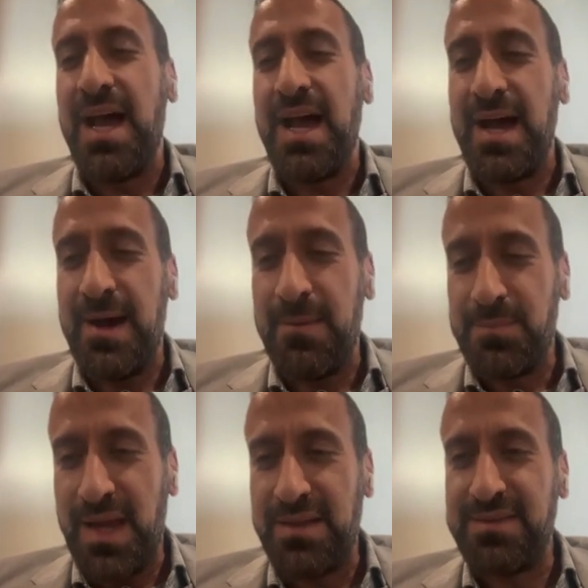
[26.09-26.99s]

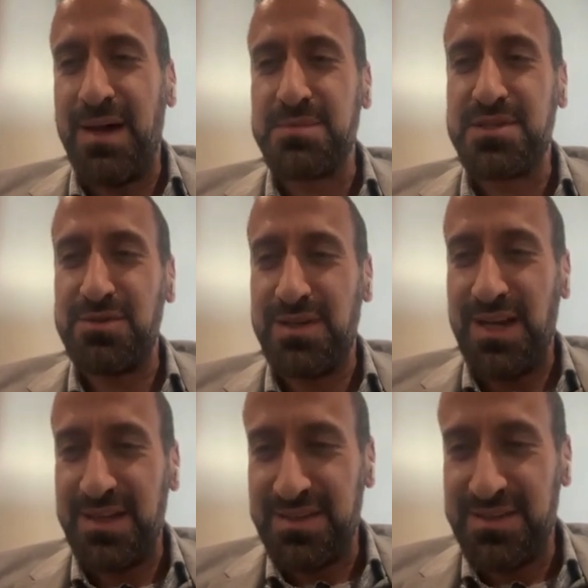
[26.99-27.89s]
And I'm so
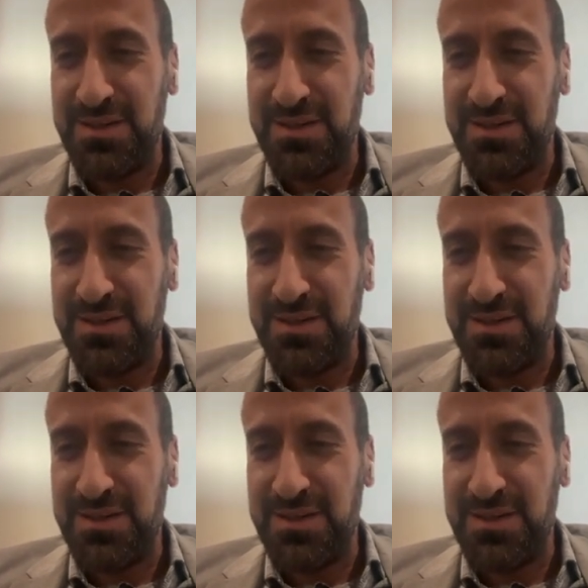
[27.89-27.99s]
glad that